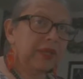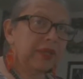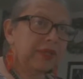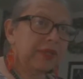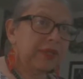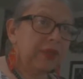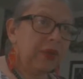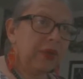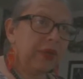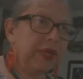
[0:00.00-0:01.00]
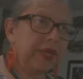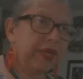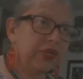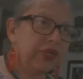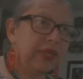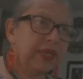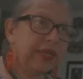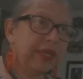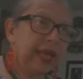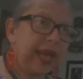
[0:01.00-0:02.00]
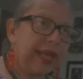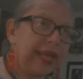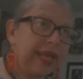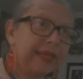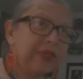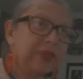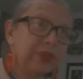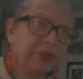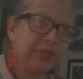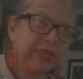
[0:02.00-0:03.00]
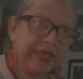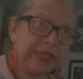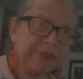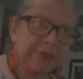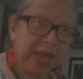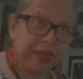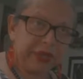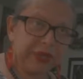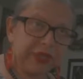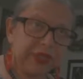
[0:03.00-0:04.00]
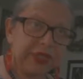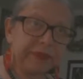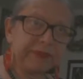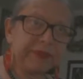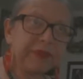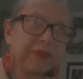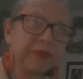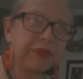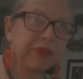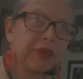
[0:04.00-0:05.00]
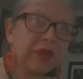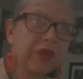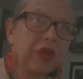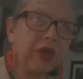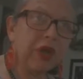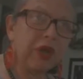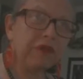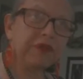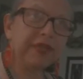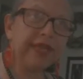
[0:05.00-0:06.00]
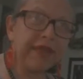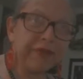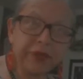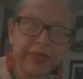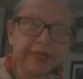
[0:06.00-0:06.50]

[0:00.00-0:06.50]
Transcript: So initially allied to with the Spaniards of neighboring